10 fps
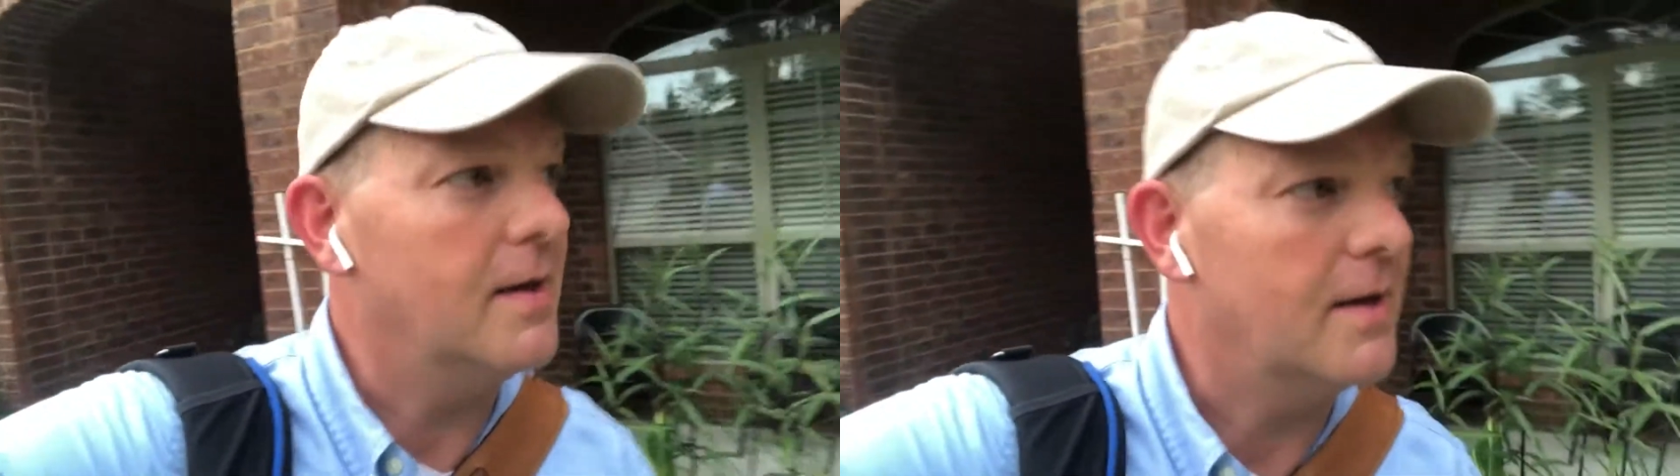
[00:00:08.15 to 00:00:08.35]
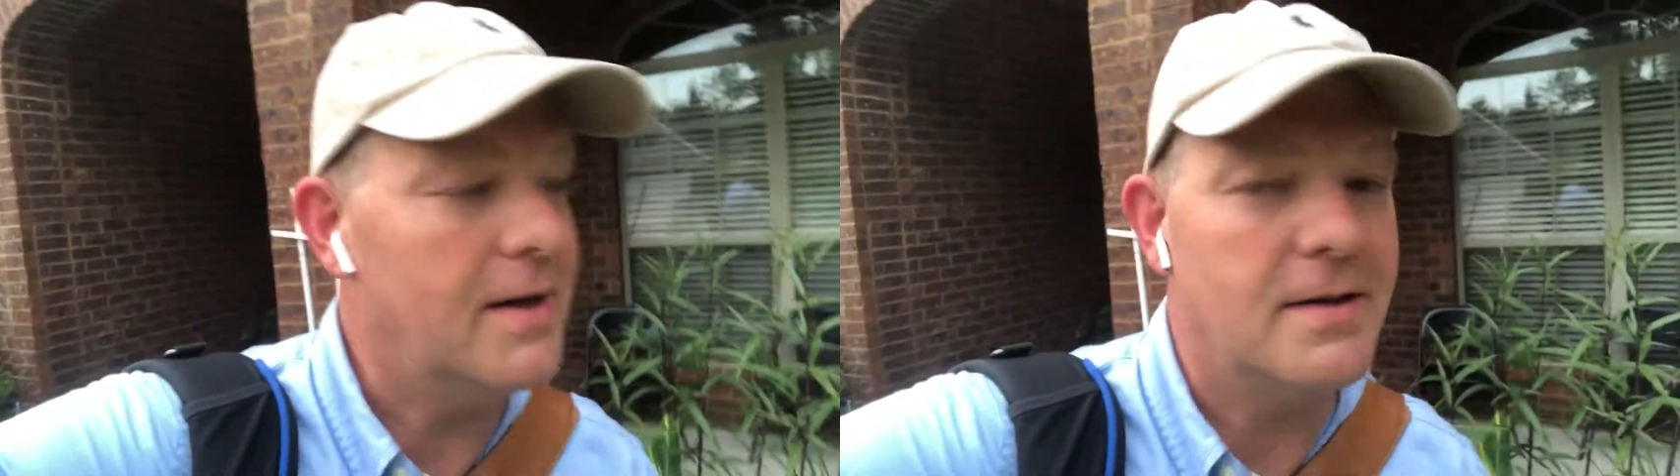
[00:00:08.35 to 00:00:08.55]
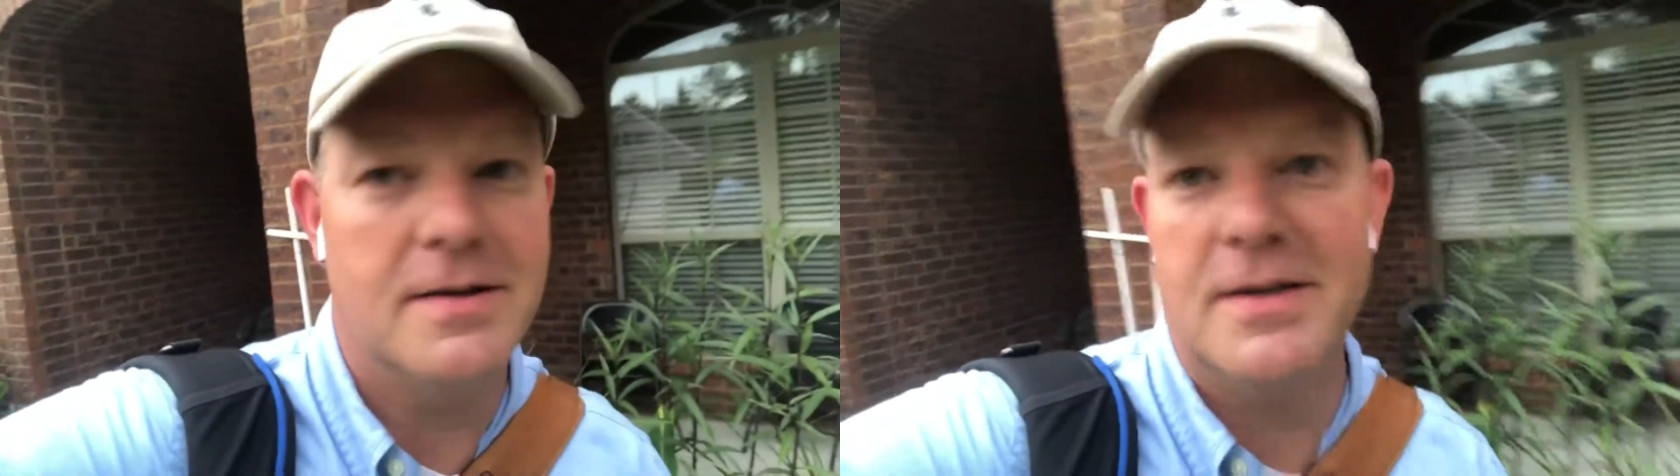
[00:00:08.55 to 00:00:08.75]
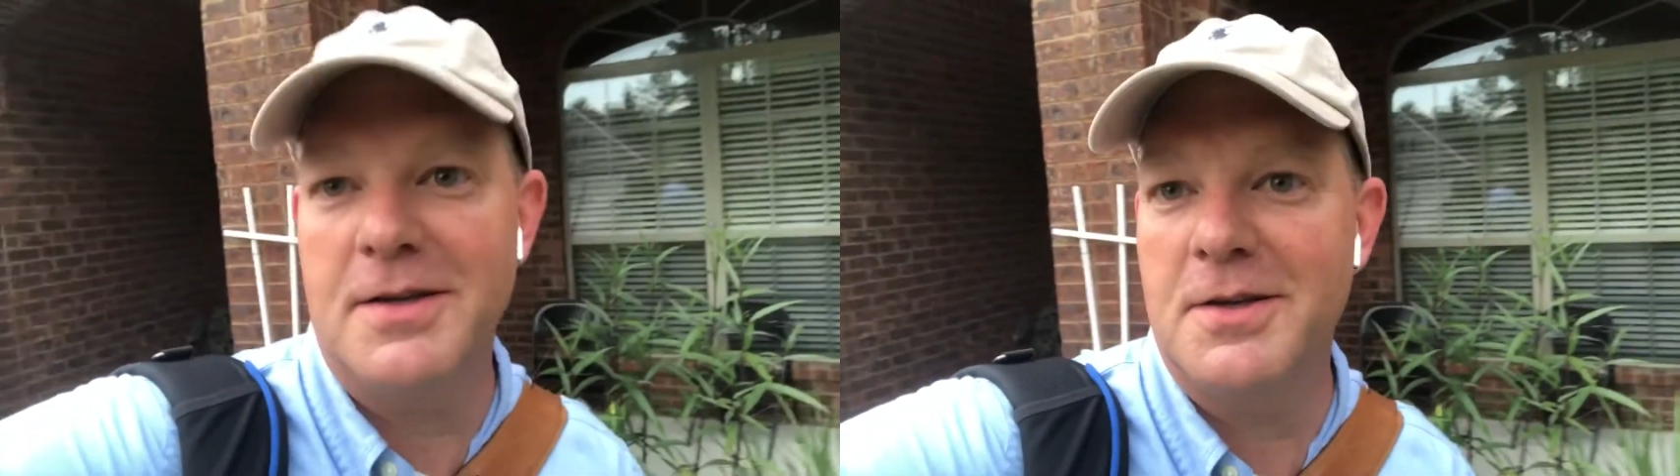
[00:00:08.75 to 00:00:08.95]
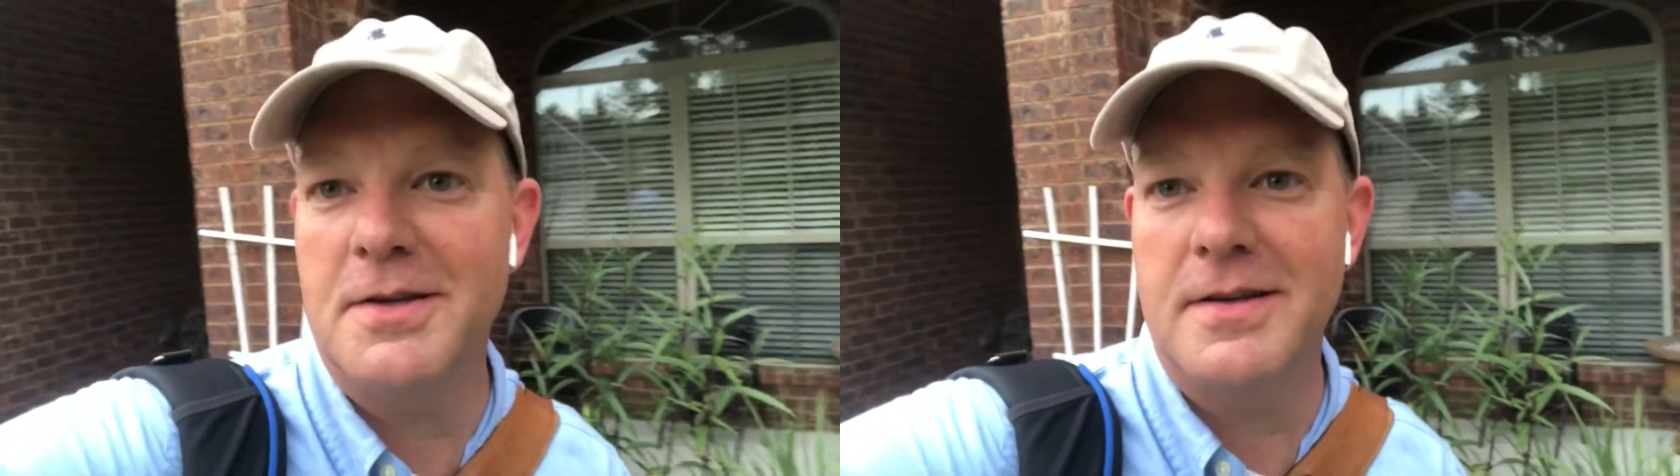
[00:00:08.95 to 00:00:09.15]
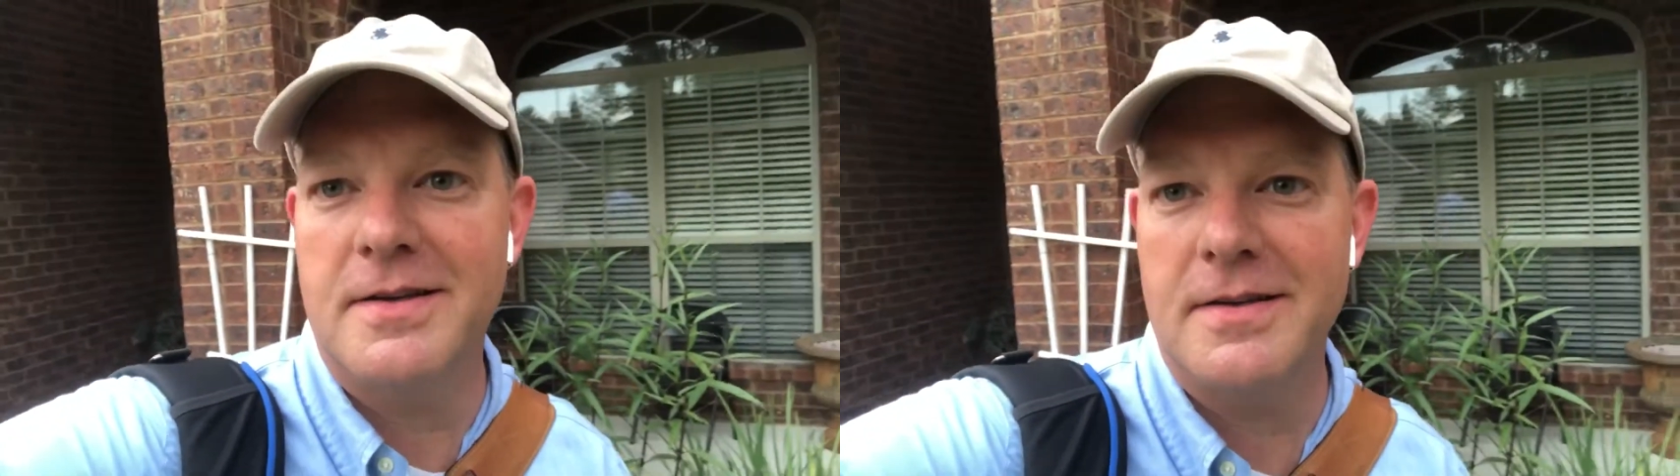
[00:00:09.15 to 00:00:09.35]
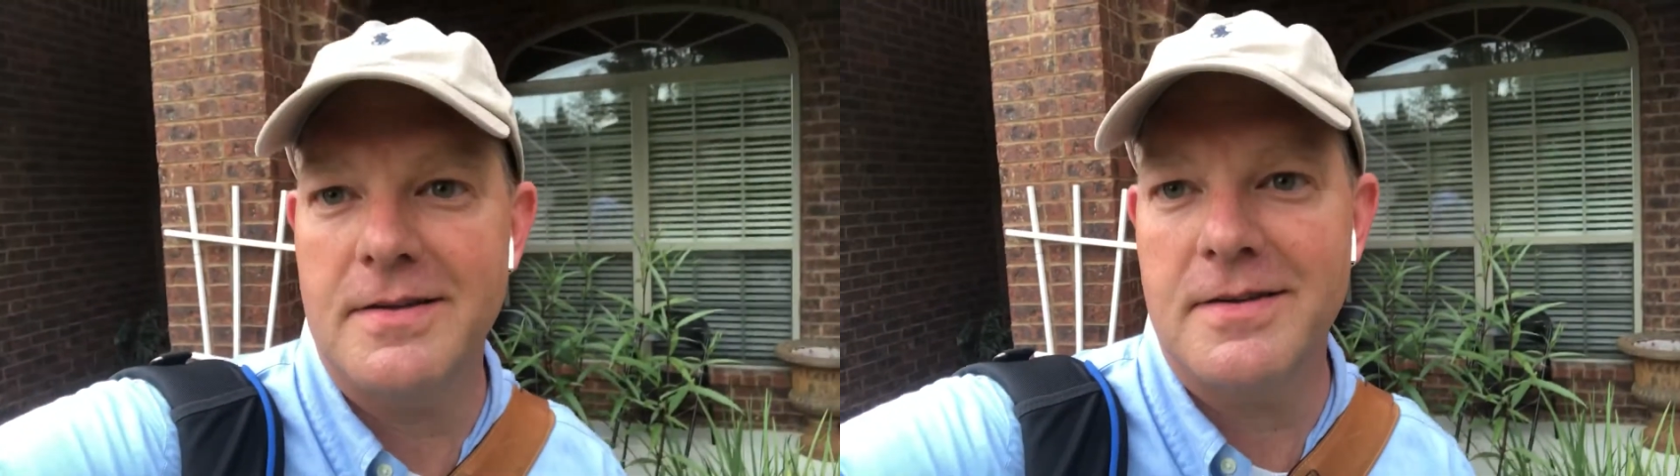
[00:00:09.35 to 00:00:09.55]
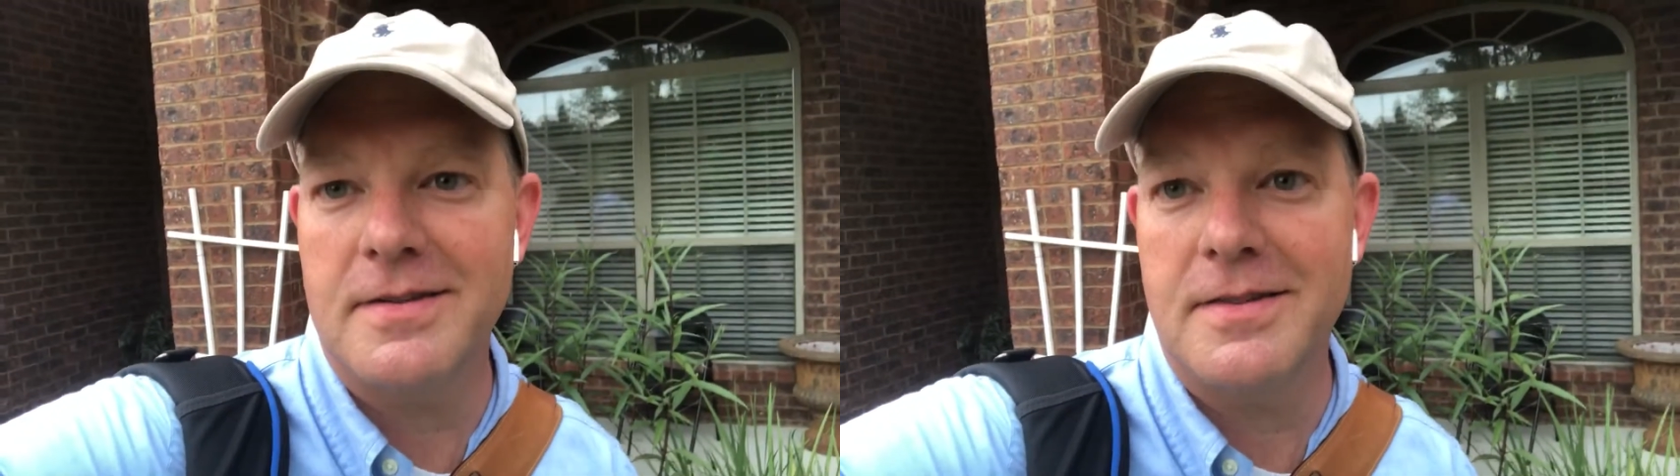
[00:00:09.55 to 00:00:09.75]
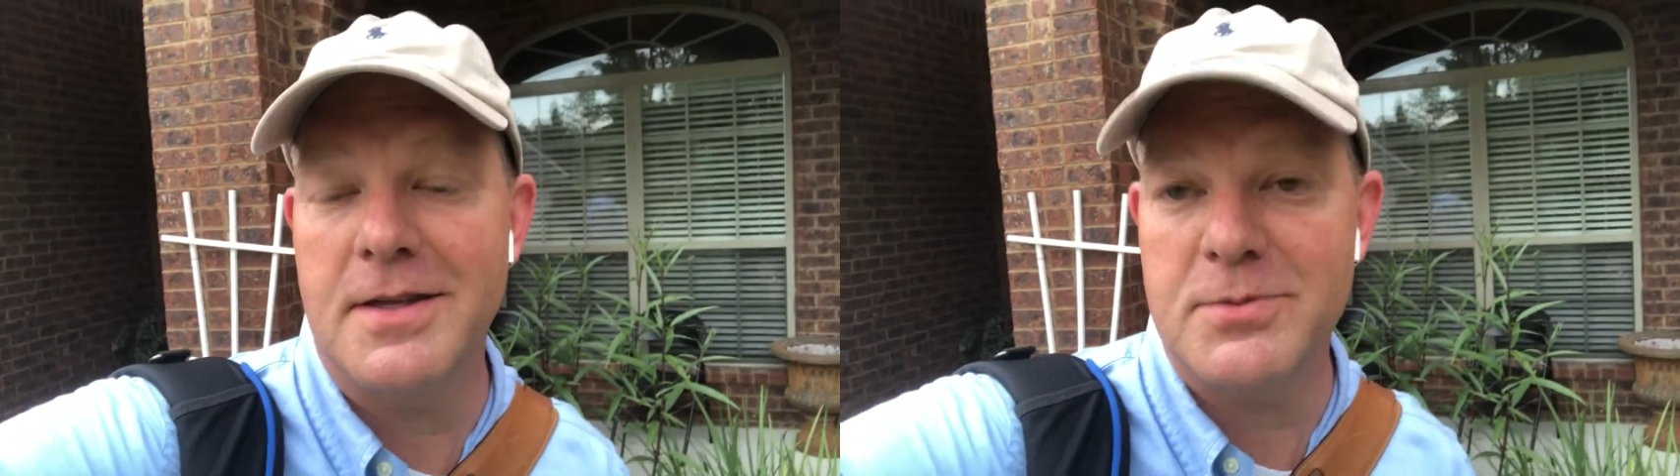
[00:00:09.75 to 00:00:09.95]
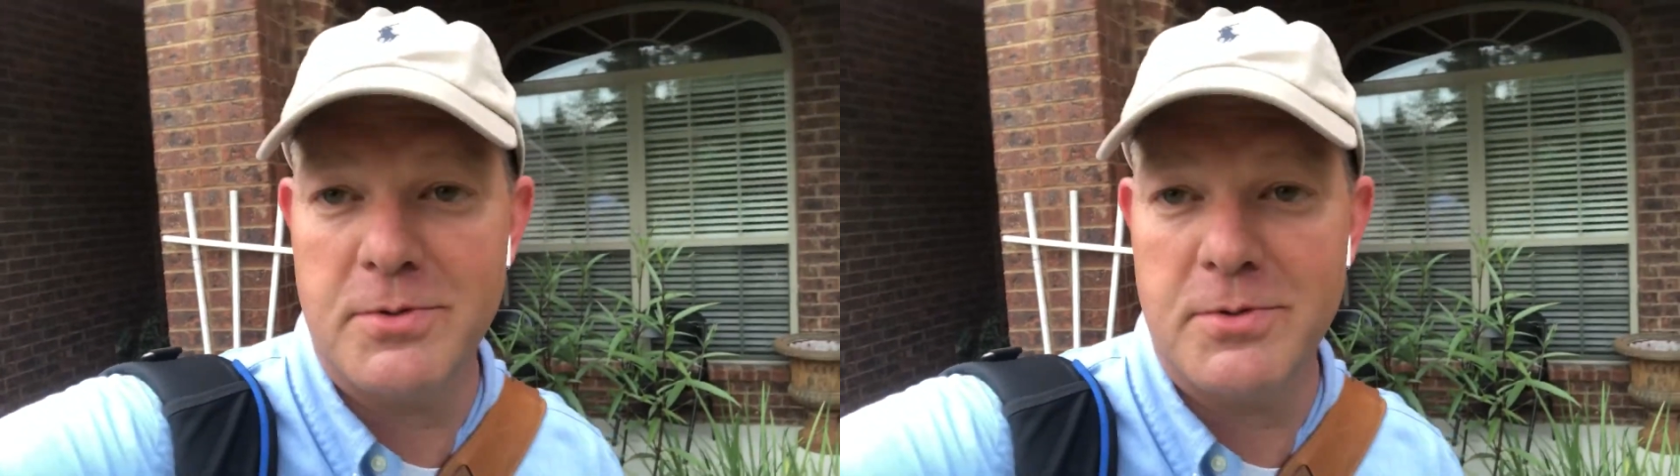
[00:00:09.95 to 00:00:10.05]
And this